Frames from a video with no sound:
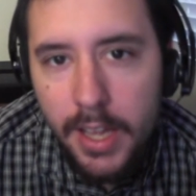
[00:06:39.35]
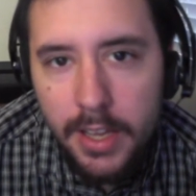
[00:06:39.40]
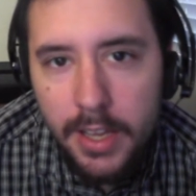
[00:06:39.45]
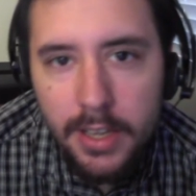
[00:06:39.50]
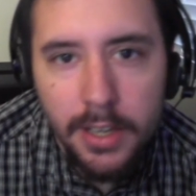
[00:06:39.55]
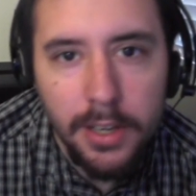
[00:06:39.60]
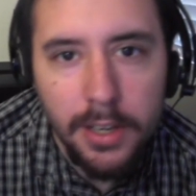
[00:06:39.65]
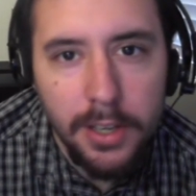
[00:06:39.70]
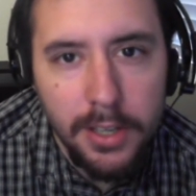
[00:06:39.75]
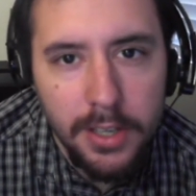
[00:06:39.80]

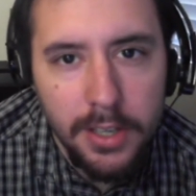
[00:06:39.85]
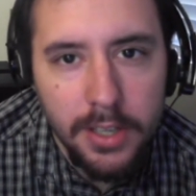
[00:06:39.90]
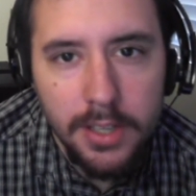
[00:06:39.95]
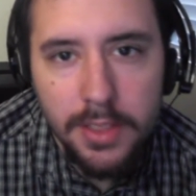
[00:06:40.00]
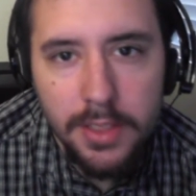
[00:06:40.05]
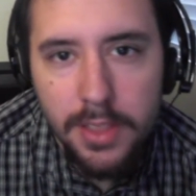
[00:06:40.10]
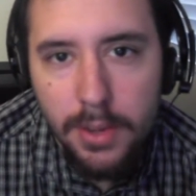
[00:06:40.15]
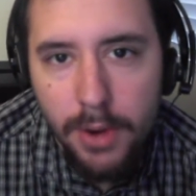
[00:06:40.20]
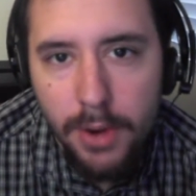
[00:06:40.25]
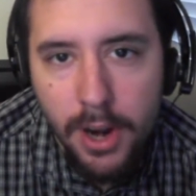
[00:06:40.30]
It
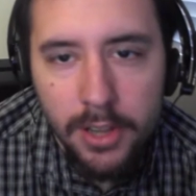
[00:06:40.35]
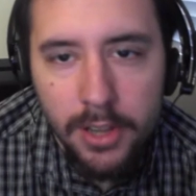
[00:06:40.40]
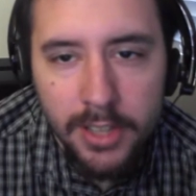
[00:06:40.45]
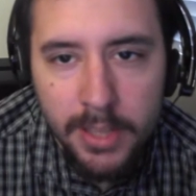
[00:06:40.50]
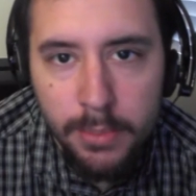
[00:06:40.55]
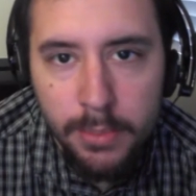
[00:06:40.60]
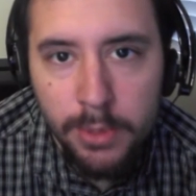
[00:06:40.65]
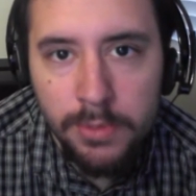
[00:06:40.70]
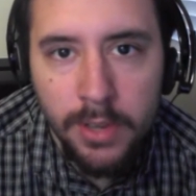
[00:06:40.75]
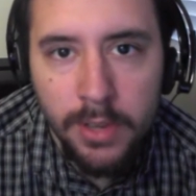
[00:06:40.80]
could
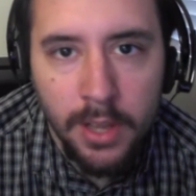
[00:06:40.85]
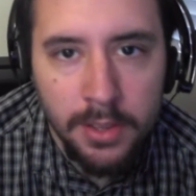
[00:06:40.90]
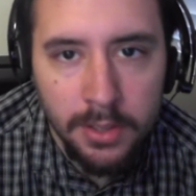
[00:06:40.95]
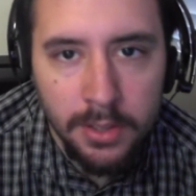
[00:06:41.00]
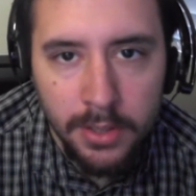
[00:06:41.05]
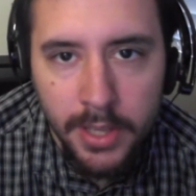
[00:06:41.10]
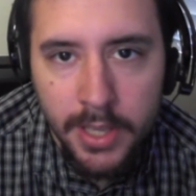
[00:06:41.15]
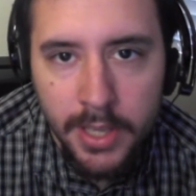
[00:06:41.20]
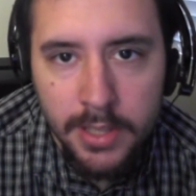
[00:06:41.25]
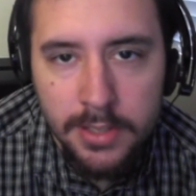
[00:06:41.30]
theoretically move to
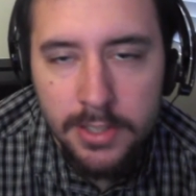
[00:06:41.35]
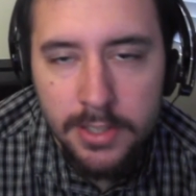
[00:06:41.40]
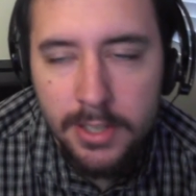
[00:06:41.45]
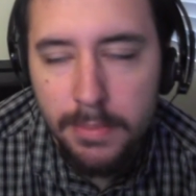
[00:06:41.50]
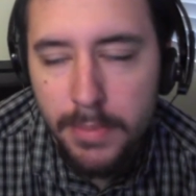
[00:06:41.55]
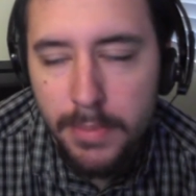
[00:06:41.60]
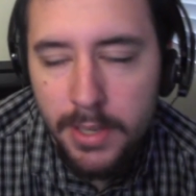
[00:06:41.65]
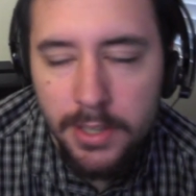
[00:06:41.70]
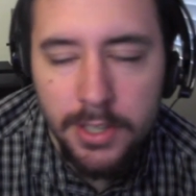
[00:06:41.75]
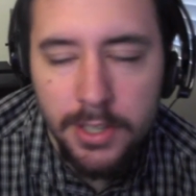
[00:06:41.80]
other lanes,
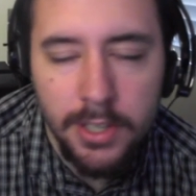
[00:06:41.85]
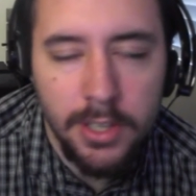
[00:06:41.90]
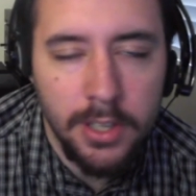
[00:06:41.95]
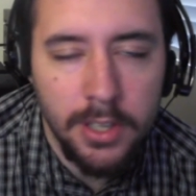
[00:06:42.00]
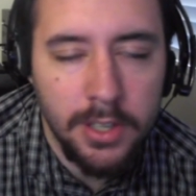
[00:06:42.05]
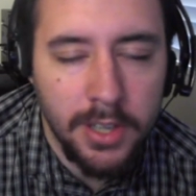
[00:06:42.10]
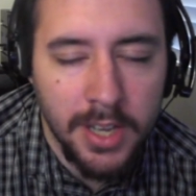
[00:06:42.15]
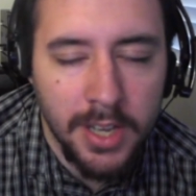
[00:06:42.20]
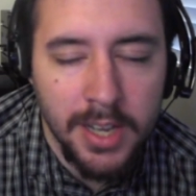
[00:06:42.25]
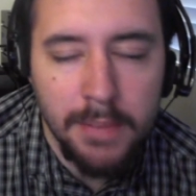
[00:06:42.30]
to mid
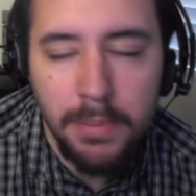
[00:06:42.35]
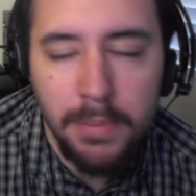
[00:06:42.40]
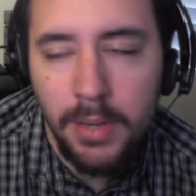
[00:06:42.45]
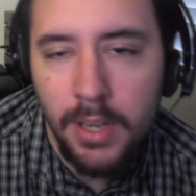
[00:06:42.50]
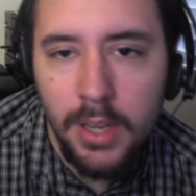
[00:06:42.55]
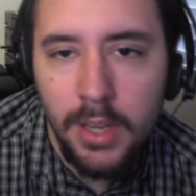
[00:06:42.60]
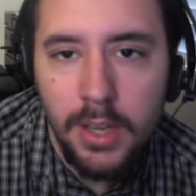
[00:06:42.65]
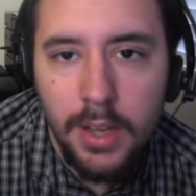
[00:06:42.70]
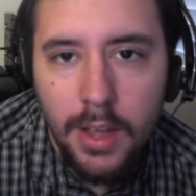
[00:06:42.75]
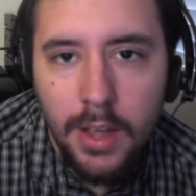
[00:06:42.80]
to
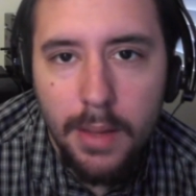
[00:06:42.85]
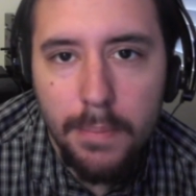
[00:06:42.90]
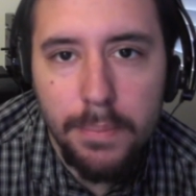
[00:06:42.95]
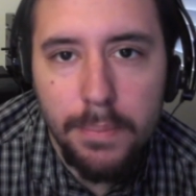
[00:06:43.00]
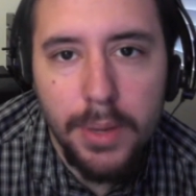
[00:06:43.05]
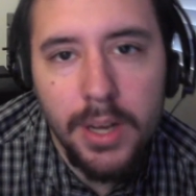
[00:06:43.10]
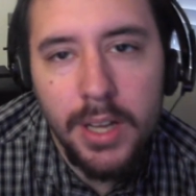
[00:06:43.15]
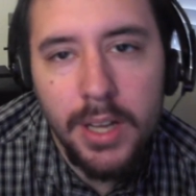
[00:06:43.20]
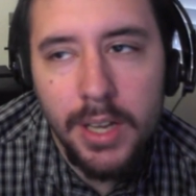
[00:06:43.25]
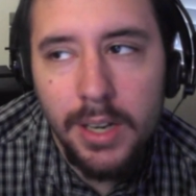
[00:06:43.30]
top,
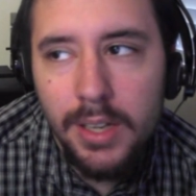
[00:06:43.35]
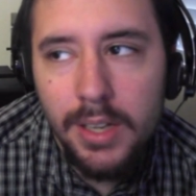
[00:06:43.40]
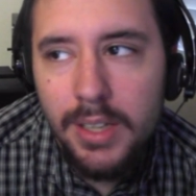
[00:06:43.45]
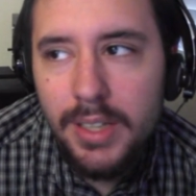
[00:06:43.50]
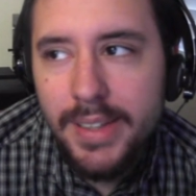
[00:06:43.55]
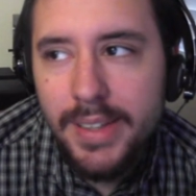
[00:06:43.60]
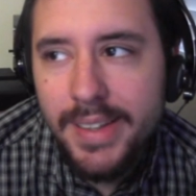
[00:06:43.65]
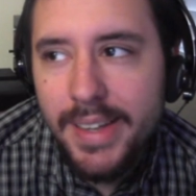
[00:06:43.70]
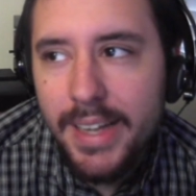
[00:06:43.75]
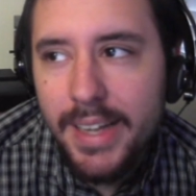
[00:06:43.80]
but
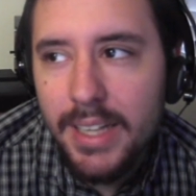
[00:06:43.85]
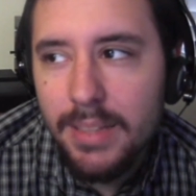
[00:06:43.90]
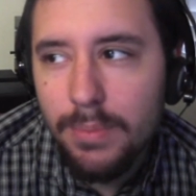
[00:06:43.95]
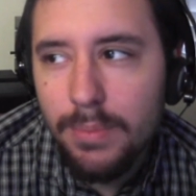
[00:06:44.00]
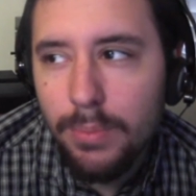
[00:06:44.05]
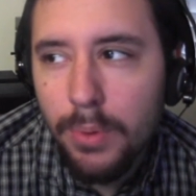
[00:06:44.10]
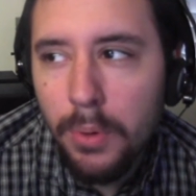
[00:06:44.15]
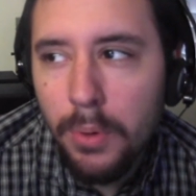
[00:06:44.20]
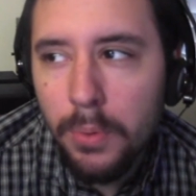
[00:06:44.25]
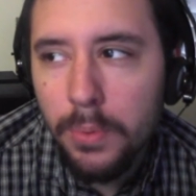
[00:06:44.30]

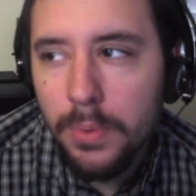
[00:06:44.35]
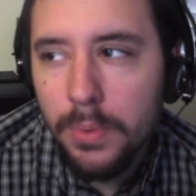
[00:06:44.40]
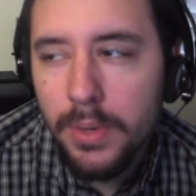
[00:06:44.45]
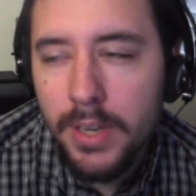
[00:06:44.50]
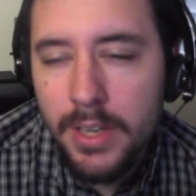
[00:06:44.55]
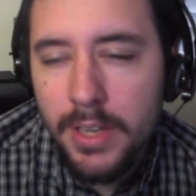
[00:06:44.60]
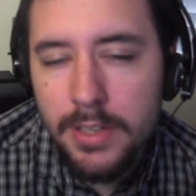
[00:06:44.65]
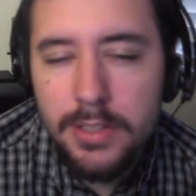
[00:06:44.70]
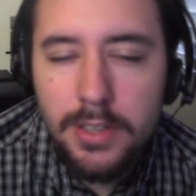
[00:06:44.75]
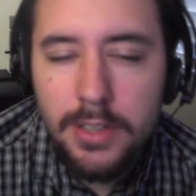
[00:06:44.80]
it won't
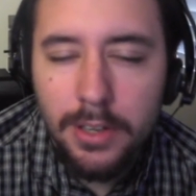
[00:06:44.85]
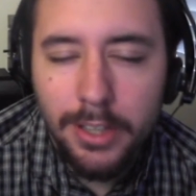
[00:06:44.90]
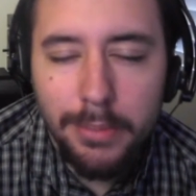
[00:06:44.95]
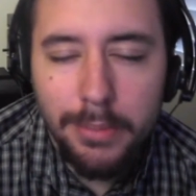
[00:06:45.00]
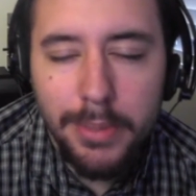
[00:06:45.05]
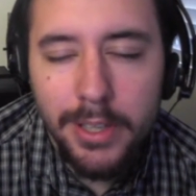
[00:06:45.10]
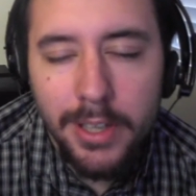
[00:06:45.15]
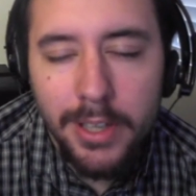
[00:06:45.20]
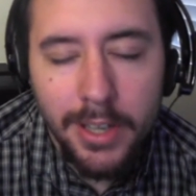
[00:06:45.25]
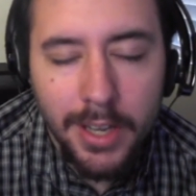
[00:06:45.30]

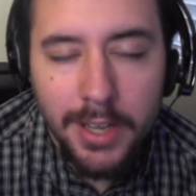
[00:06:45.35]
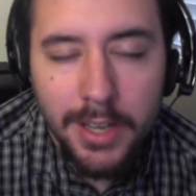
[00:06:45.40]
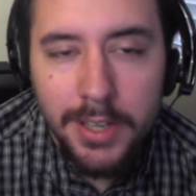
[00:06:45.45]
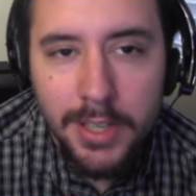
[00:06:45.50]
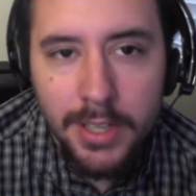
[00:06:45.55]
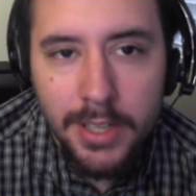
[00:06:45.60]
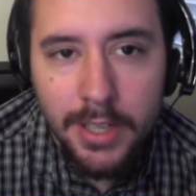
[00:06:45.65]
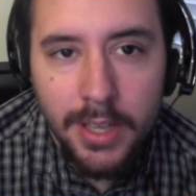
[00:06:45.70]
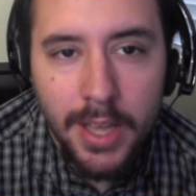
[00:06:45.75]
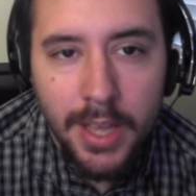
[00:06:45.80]
necessarily be a good
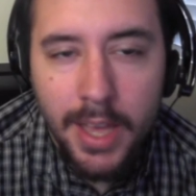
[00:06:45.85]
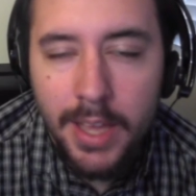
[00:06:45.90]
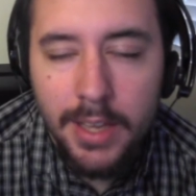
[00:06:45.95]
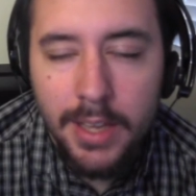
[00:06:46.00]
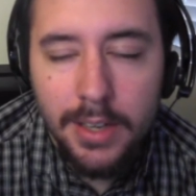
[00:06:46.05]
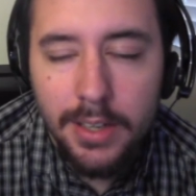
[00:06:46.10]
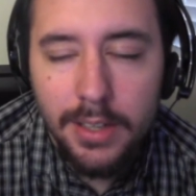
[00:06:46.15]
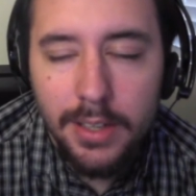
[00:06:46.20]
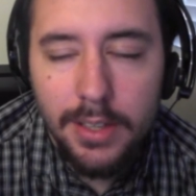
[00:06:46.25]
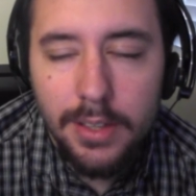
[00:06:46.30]
idea,
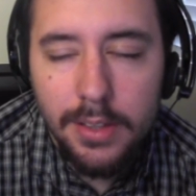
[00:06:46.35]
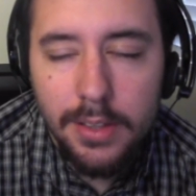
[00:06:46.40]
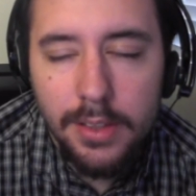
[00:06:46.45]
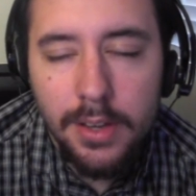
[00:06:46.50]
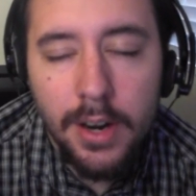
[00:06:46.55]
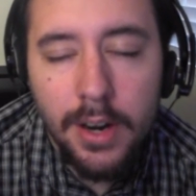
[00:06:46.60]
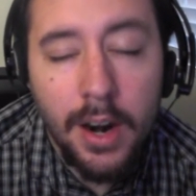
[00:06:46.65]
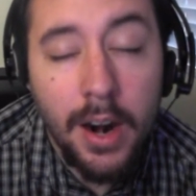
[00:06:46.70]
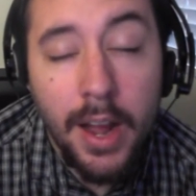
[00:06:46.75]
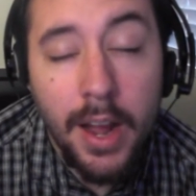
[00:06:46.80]
and
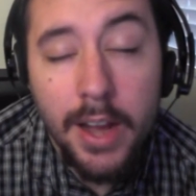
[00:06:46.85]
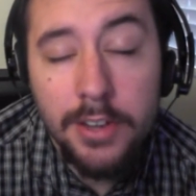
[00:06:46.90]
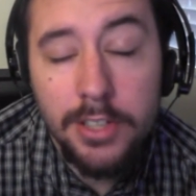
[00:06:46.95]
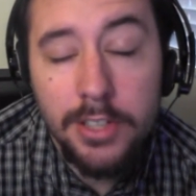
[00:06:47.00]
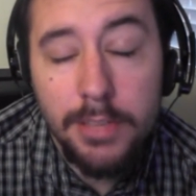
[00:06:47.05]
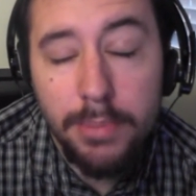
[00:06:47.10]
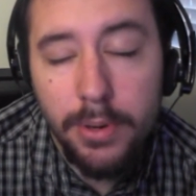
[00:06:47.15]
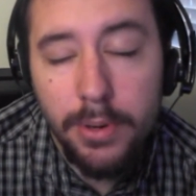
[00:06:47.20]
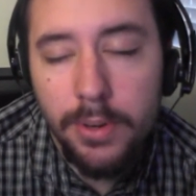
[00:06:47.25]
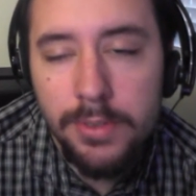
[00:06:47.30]
there are
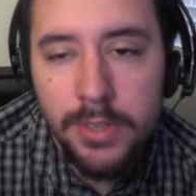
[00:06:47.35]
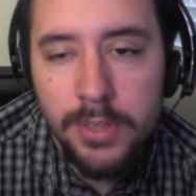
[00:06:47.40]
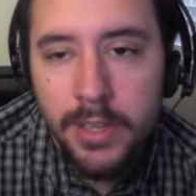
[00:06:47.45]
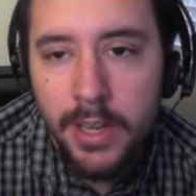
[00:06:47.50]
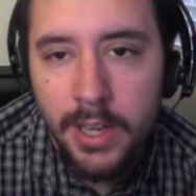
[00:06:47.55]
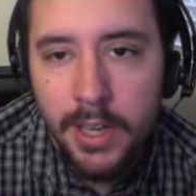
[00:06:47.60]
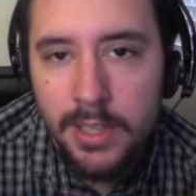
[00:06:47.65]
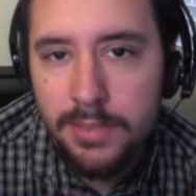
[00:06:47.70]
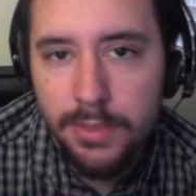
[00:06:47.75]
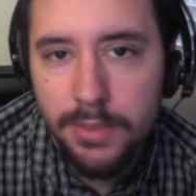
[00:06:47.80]
actually pros
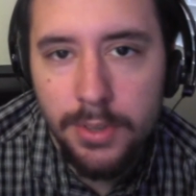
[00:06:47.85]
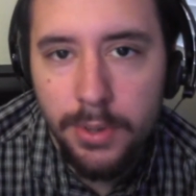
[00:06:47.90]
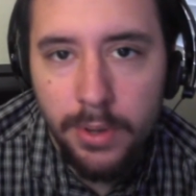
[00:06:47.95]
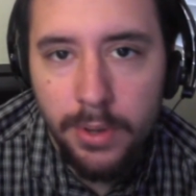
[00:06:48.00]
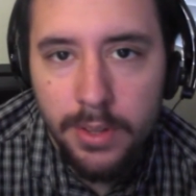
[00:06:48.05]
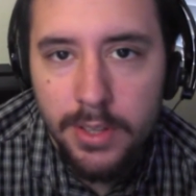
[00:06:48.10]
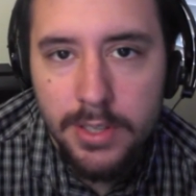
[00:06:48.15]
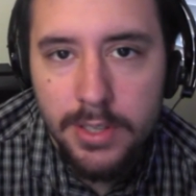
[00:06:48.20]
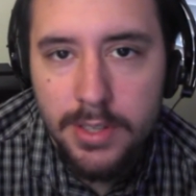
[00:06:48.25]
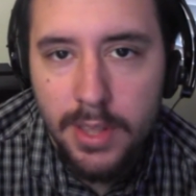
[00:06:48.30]
and cons for
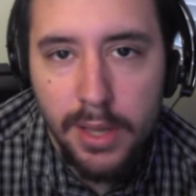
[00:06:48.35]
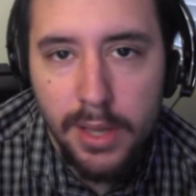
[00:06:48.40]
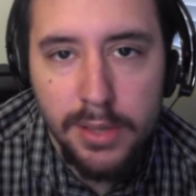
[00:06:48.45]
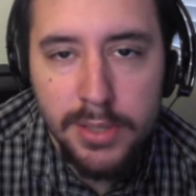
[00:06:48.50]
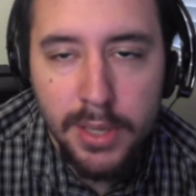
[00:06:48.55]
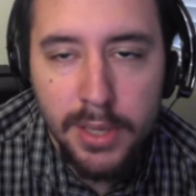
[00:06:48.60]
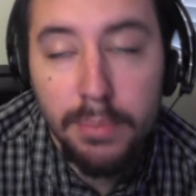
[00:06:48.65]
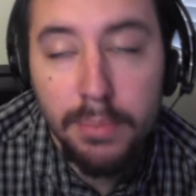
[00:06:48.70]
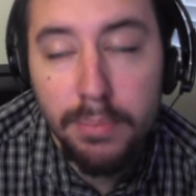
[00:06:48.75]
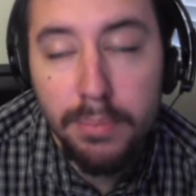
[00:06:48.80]
doing these
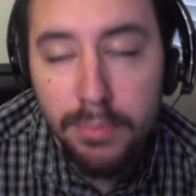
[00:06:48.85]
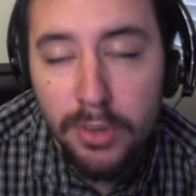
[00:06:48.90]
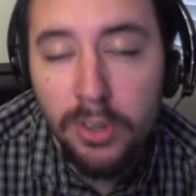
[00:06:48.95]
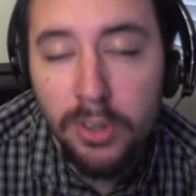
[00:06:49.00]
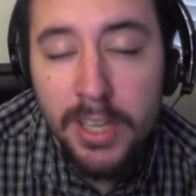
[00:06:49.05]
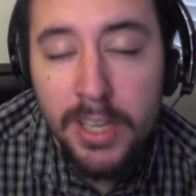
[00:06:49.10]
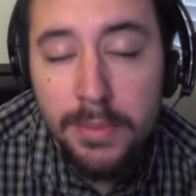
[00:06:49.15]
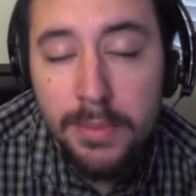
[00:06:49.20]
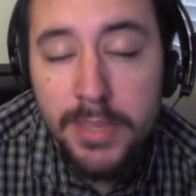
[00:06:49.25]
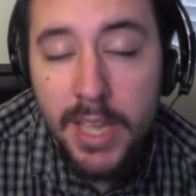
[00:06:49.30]
things that
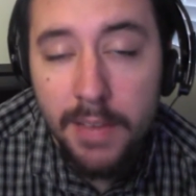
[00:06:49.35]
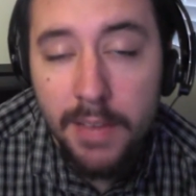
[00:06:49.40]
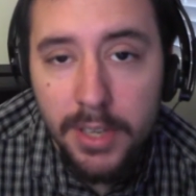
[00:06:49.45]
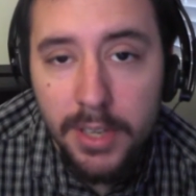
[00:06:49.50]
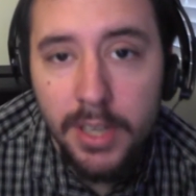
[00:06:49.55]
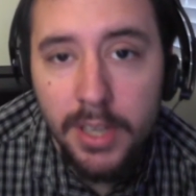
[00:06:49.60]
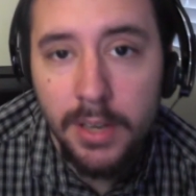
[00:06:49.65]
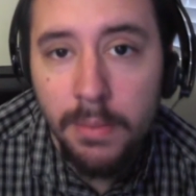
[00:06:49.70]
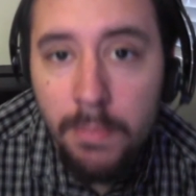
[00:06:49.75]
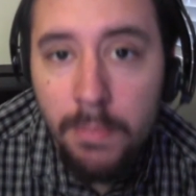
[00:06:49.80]
teams
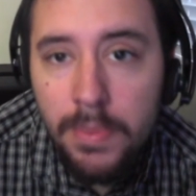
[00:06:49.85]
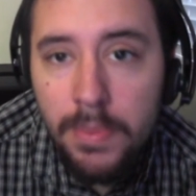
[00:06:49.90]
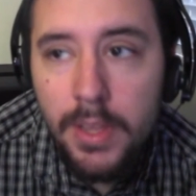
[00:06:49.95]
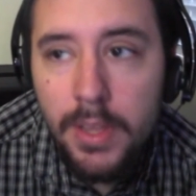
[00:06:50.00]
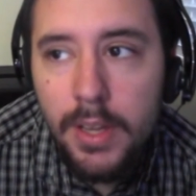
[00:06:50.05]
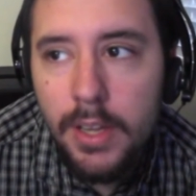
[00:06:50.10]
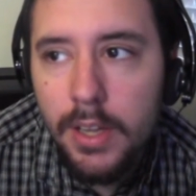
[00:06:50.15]
have done.